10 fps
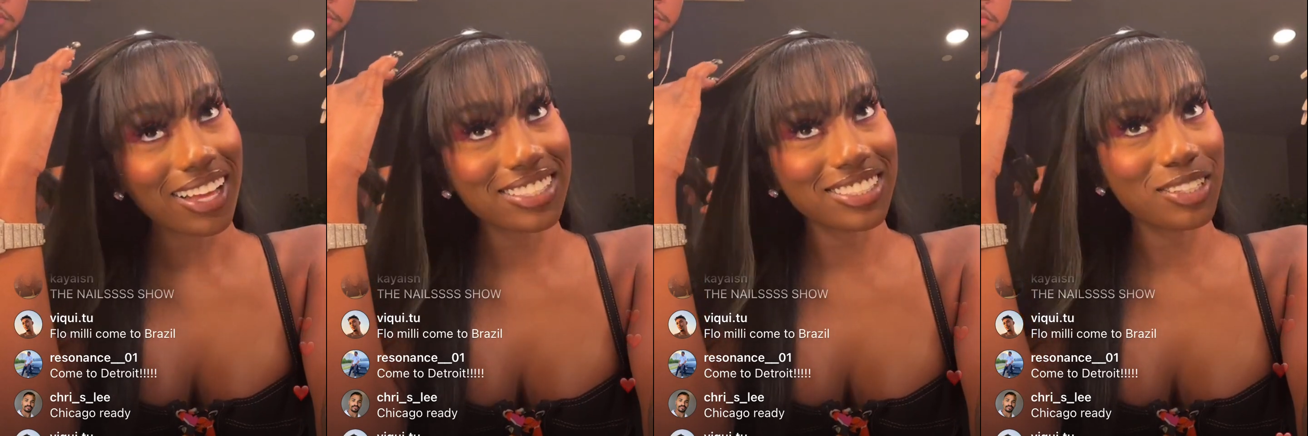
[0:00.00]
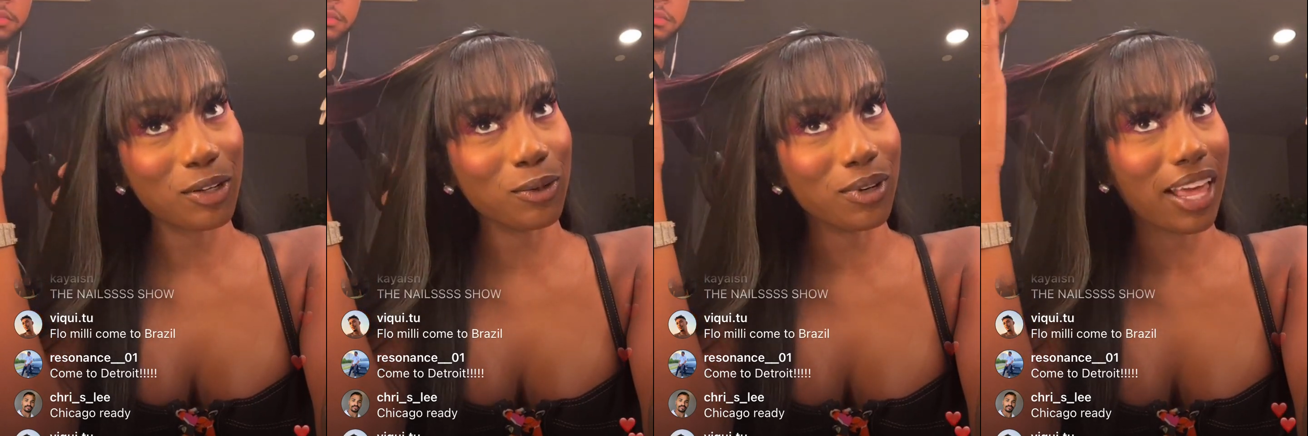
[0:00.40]

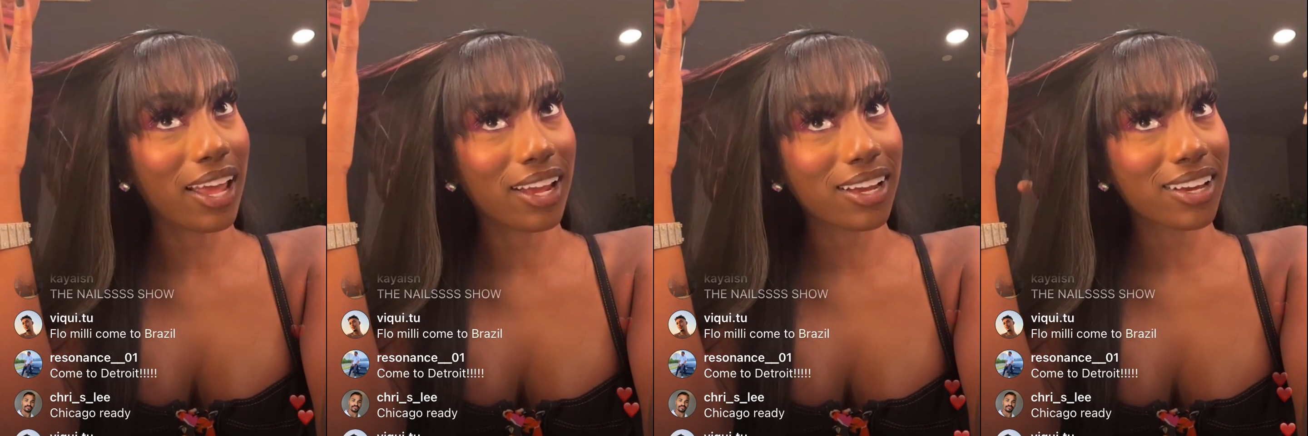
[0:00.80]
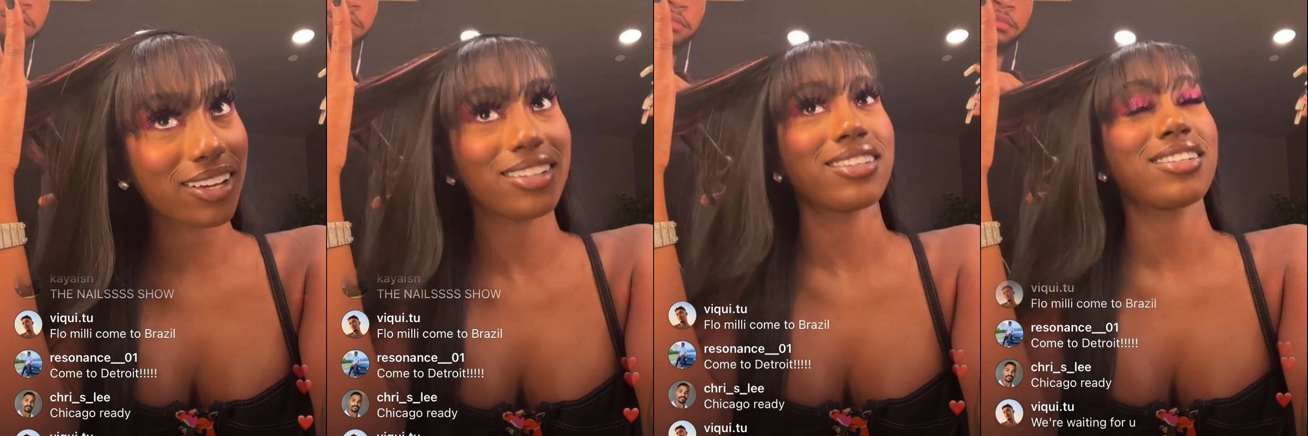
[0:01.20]
mugshot,
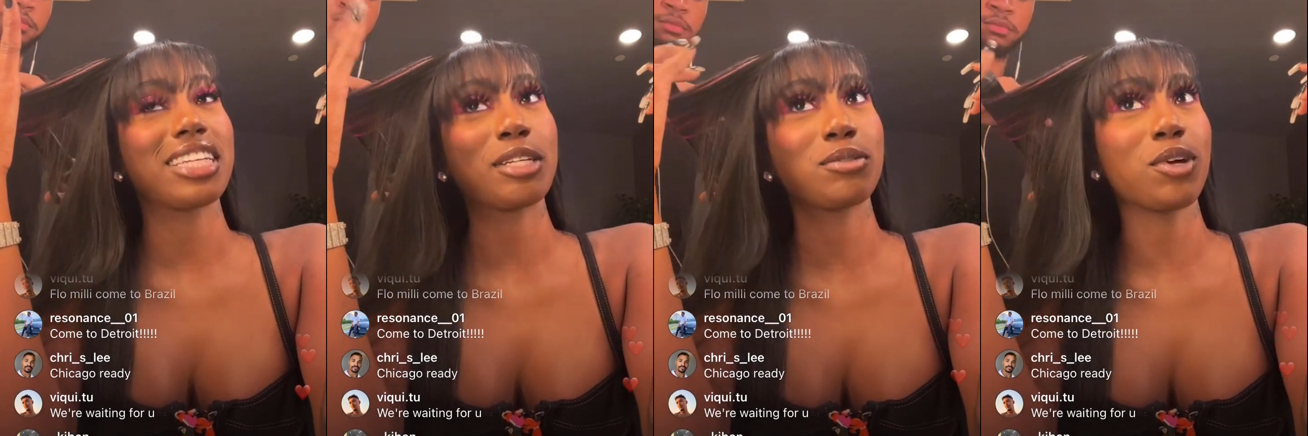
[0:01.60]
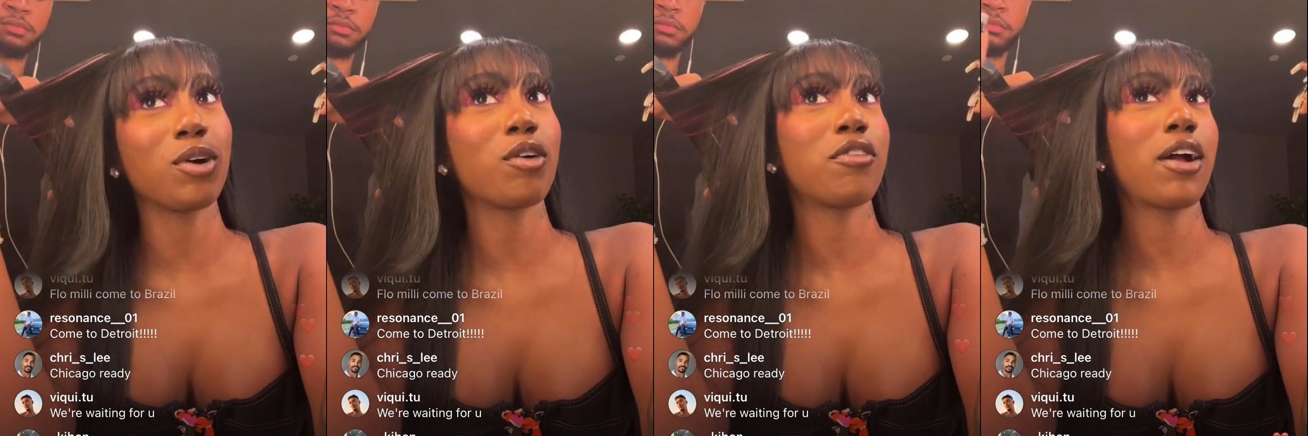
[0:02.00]
I got my
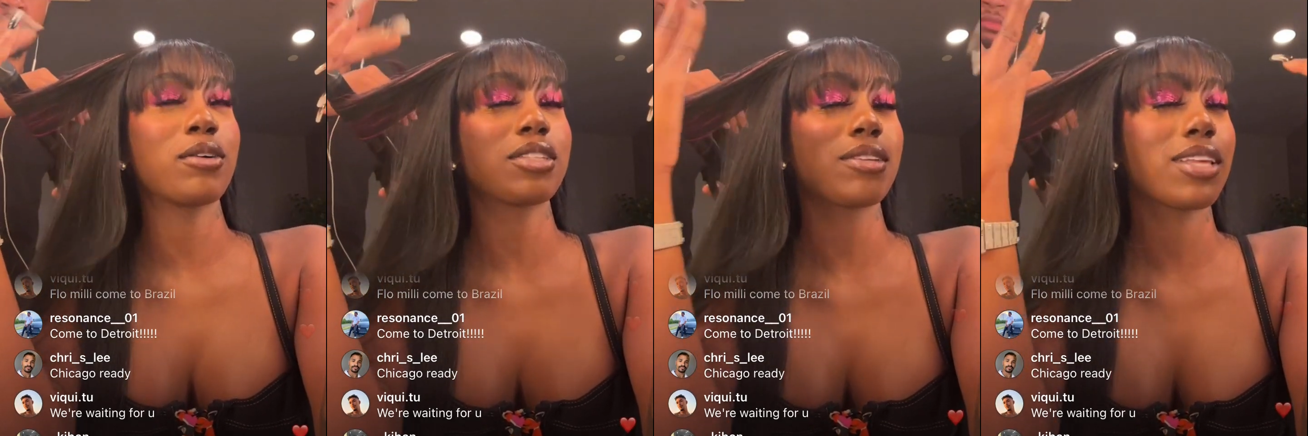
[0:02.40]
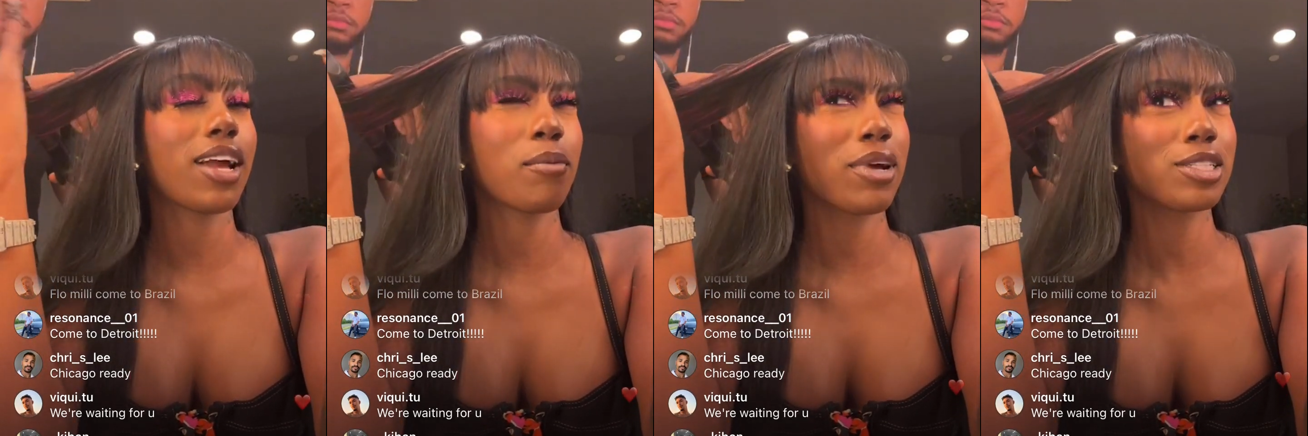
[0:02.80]
makeup done
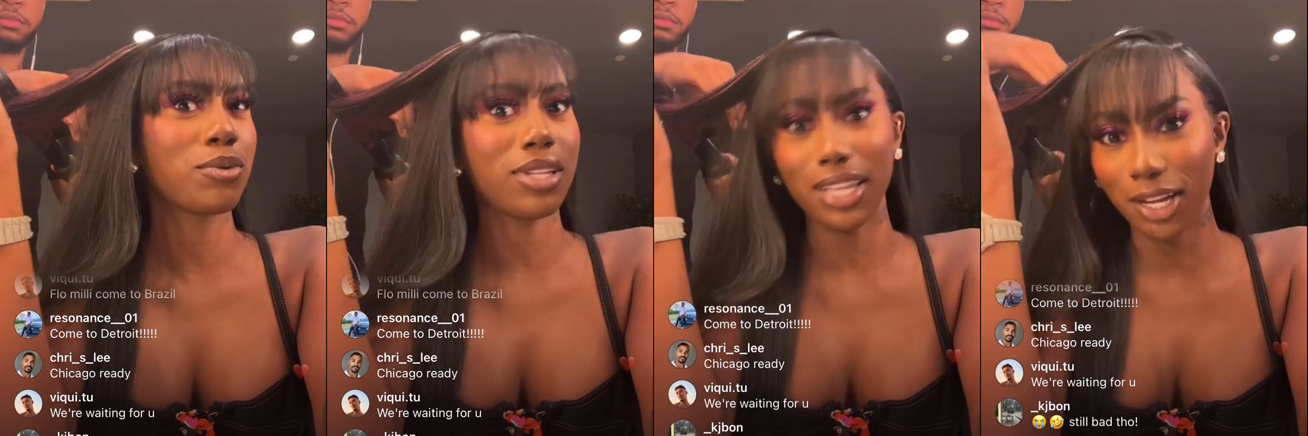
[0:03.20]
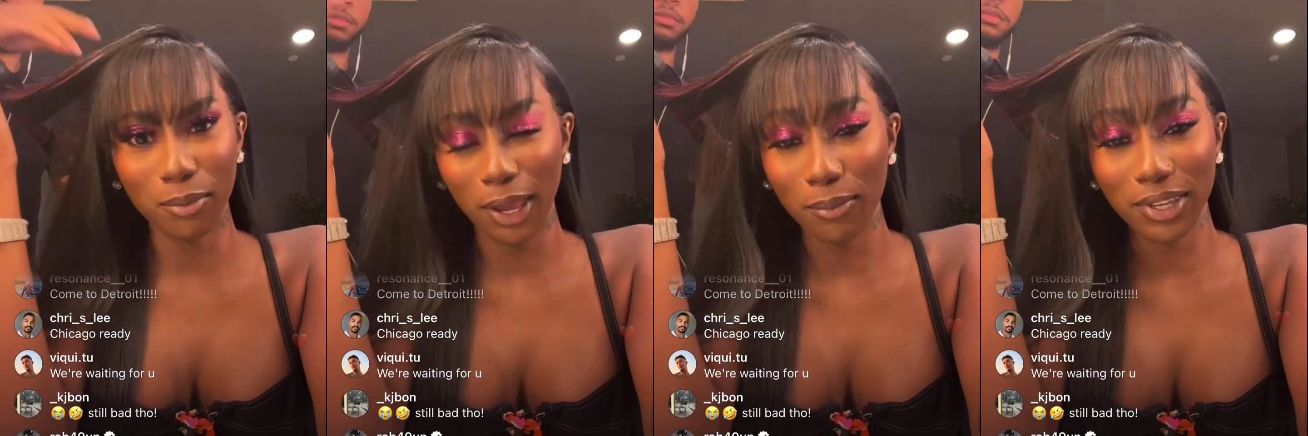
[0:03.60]
and I
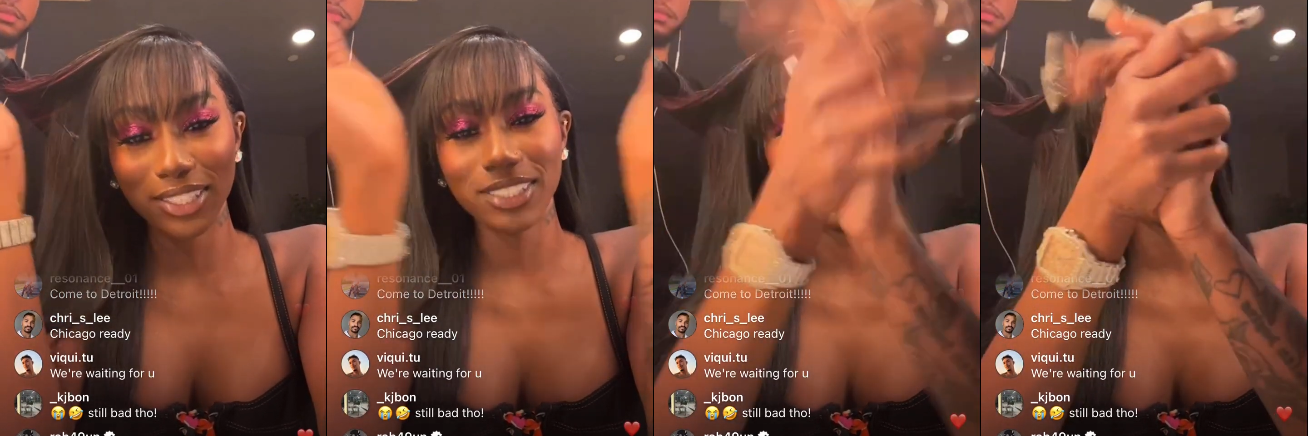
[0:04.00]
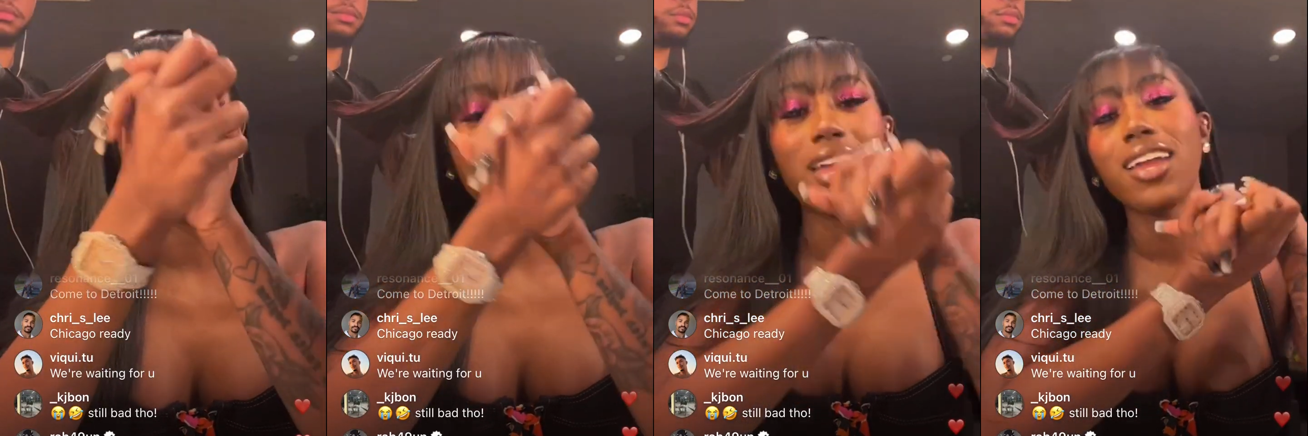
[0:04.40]
turned myself in
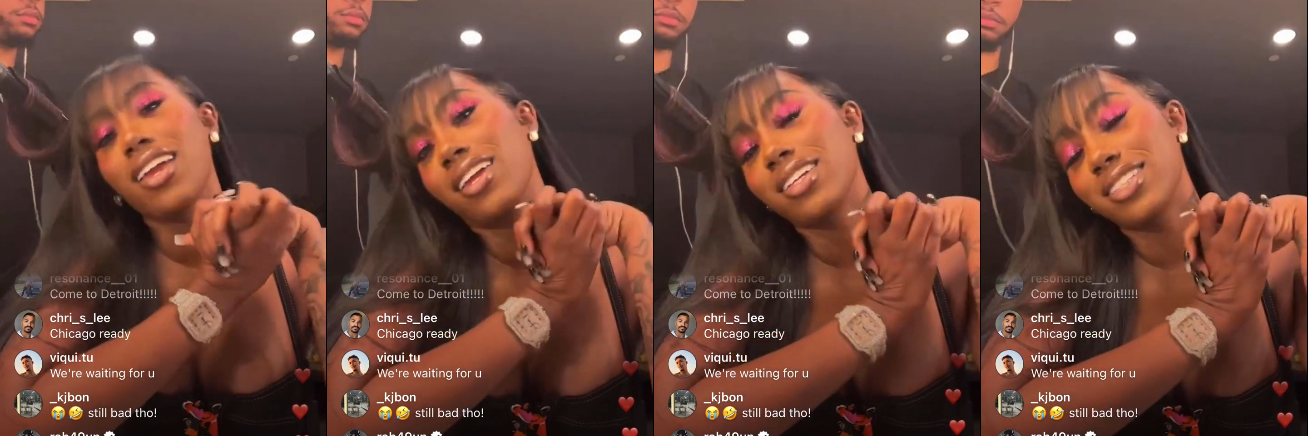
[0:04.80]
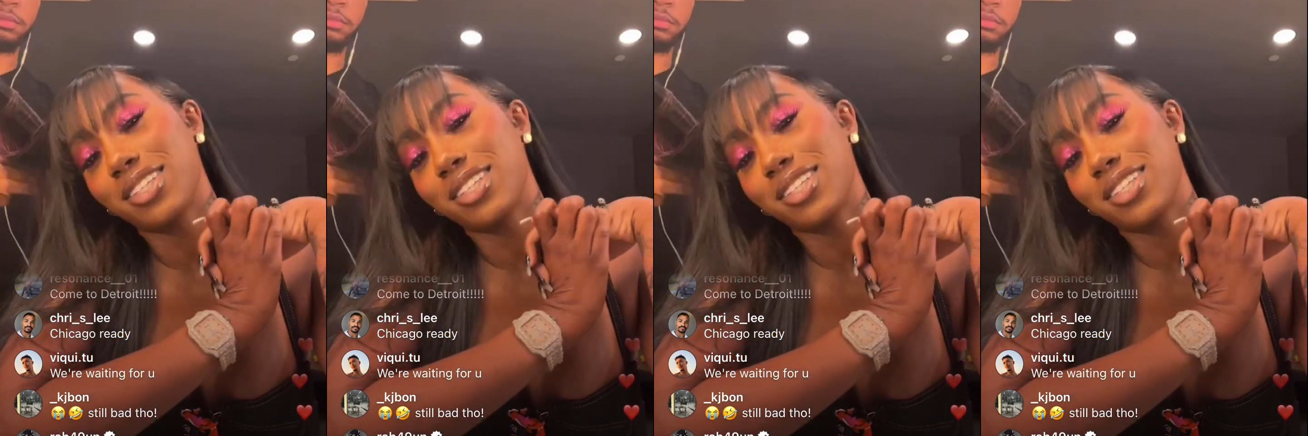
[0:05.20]
because